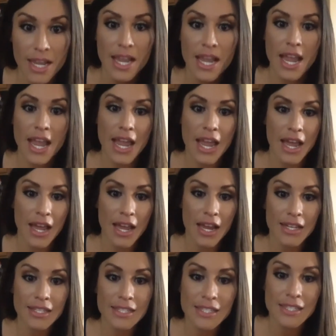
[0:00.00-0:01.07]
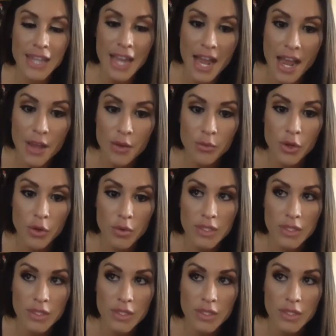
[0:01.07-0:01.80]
And yeah, I, there was